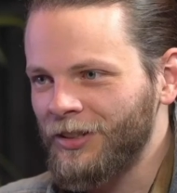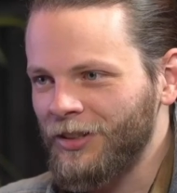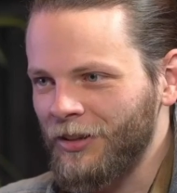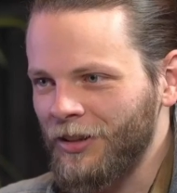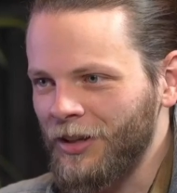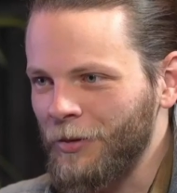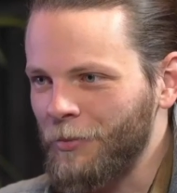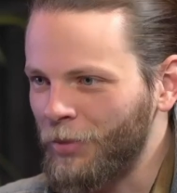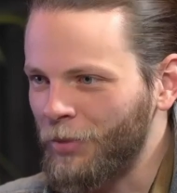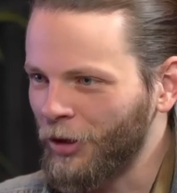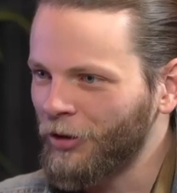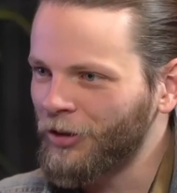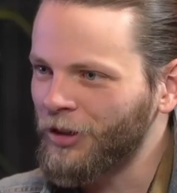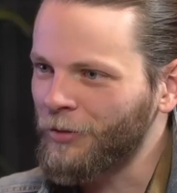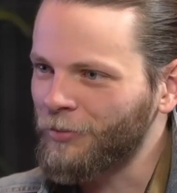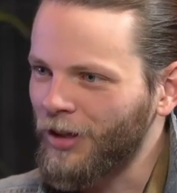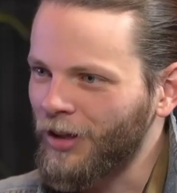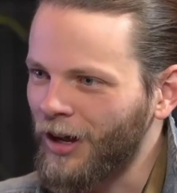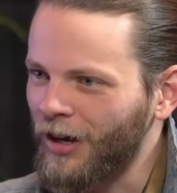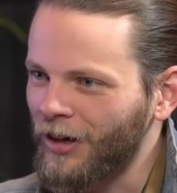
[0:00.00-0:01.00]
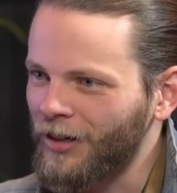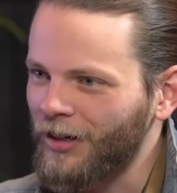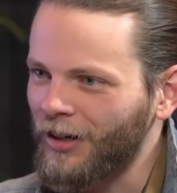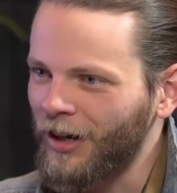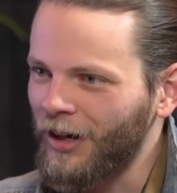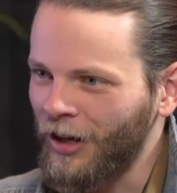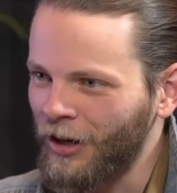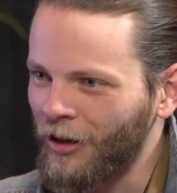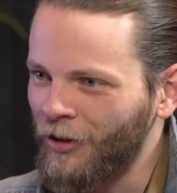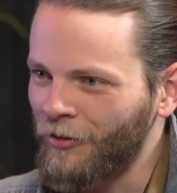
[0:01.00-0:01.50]
the building block
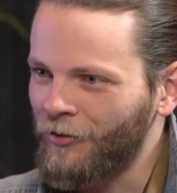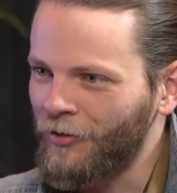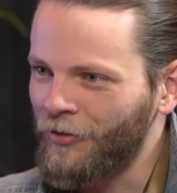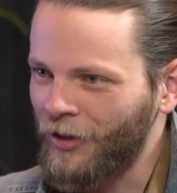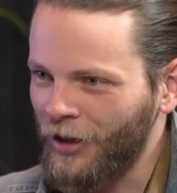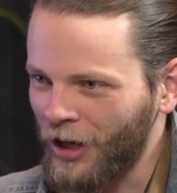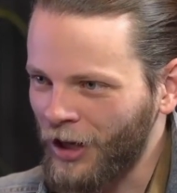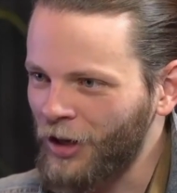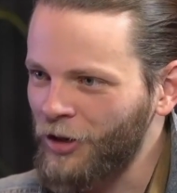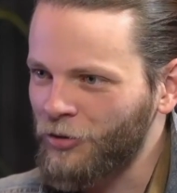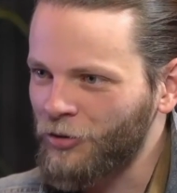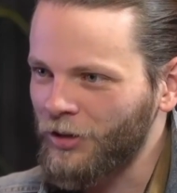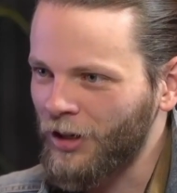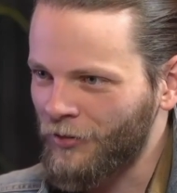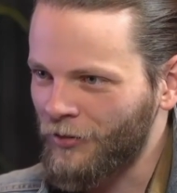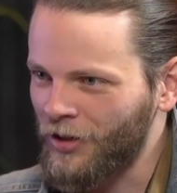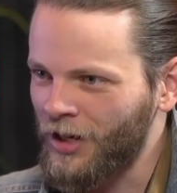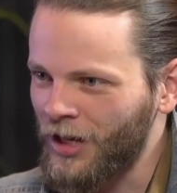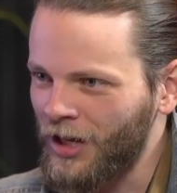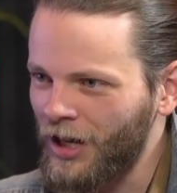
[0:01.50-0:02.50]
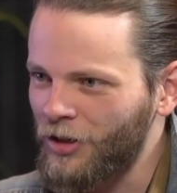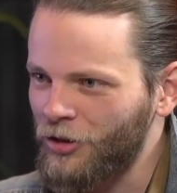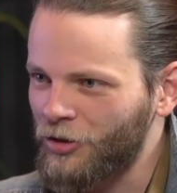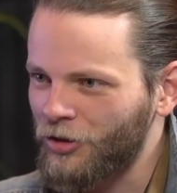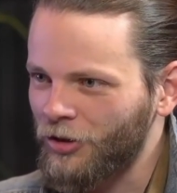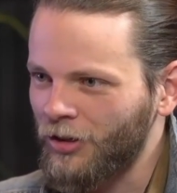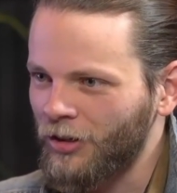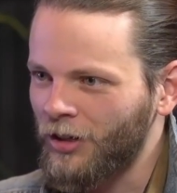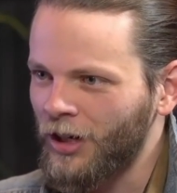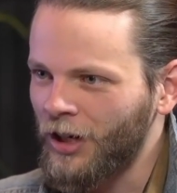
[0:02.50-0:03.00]
of the country, of the
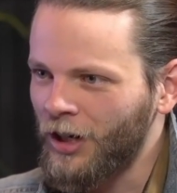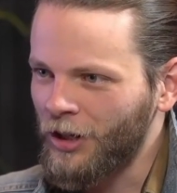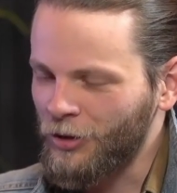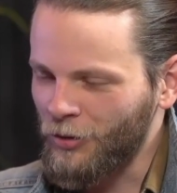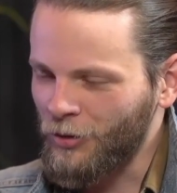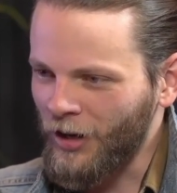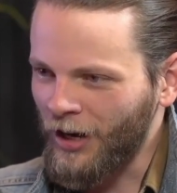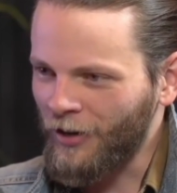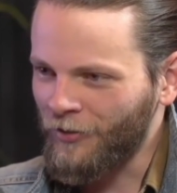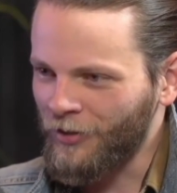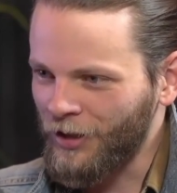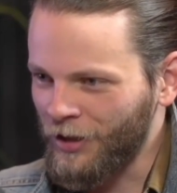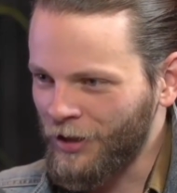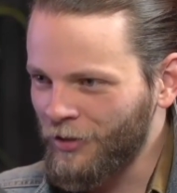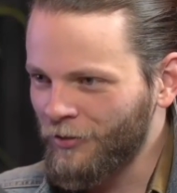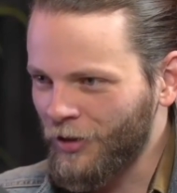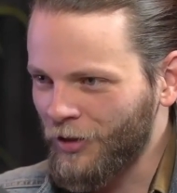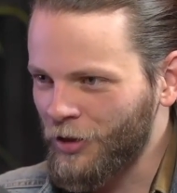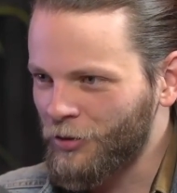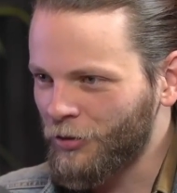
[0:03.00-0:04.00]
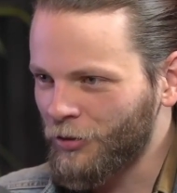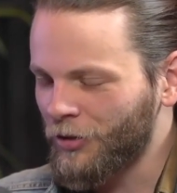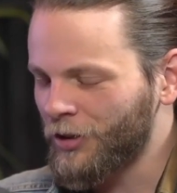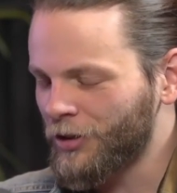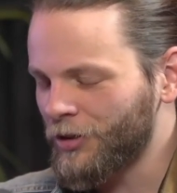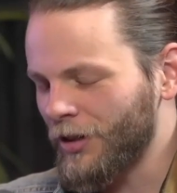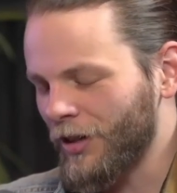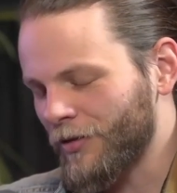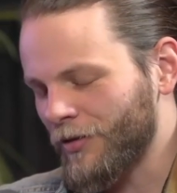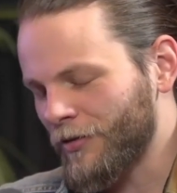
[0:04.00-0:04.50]
nation. You have the individual,
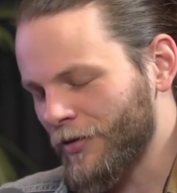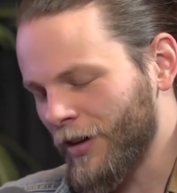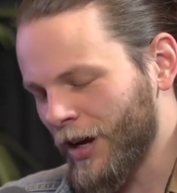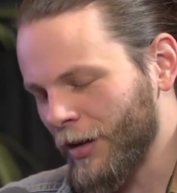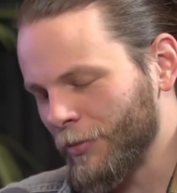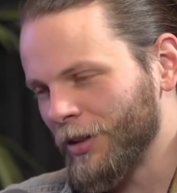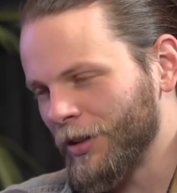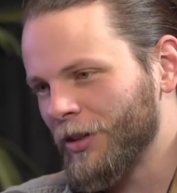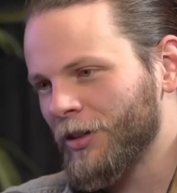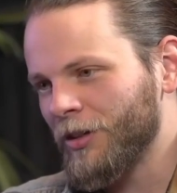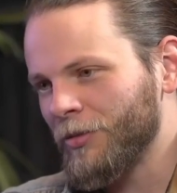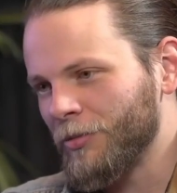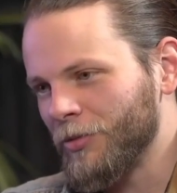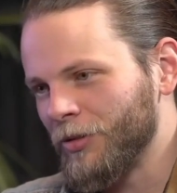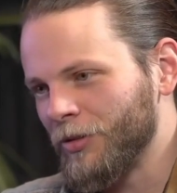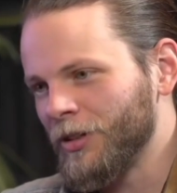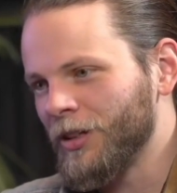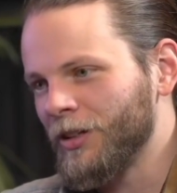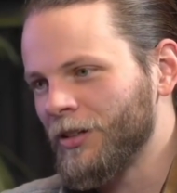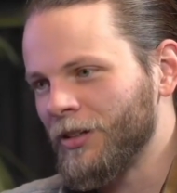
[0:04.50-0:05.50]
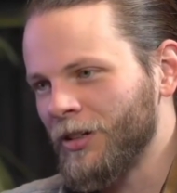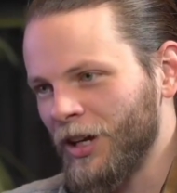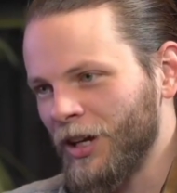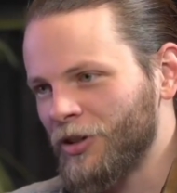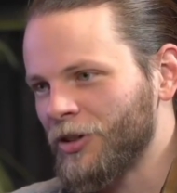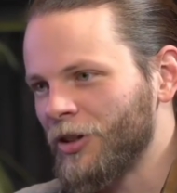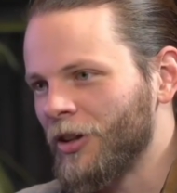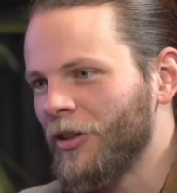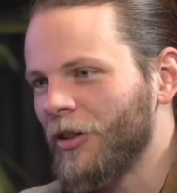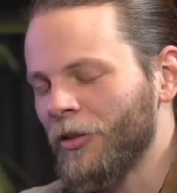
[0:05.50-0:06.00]
then you have the family, the community, the
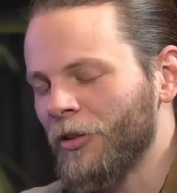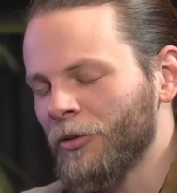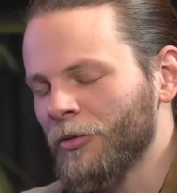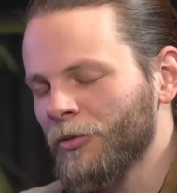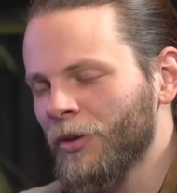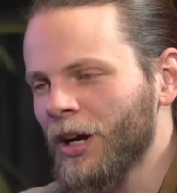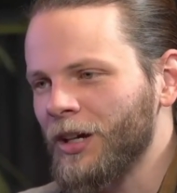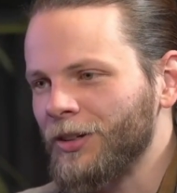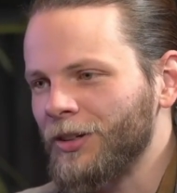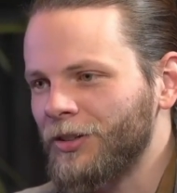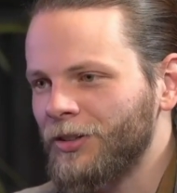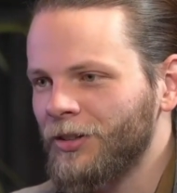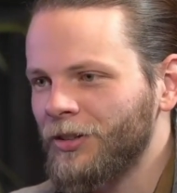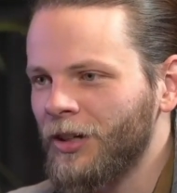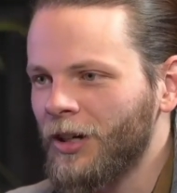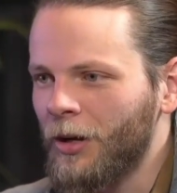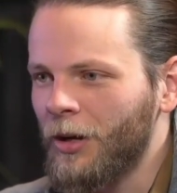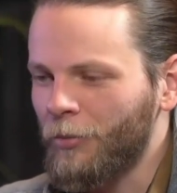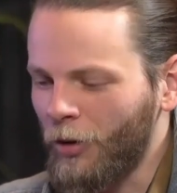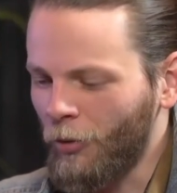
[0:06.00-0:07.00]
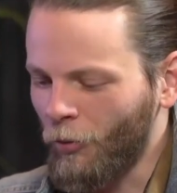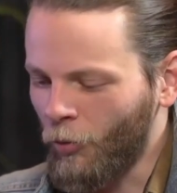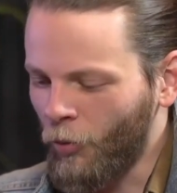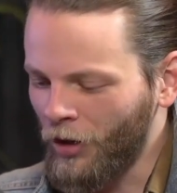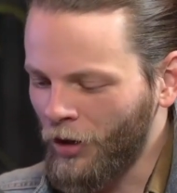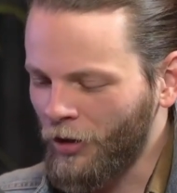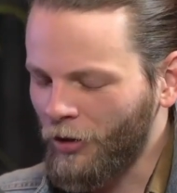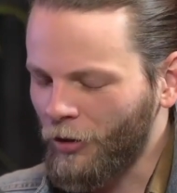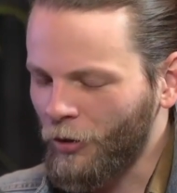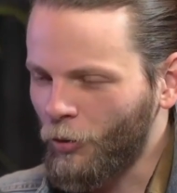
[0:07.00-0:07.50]
nation, and then the race. But
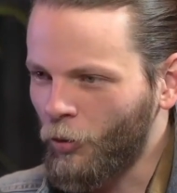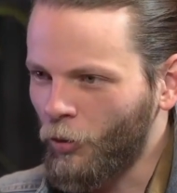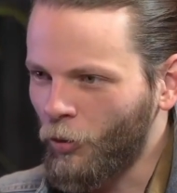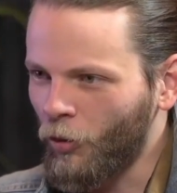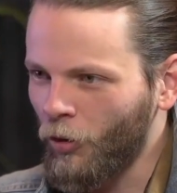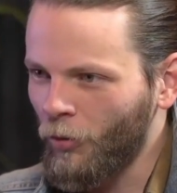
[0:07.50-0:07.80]
one of the core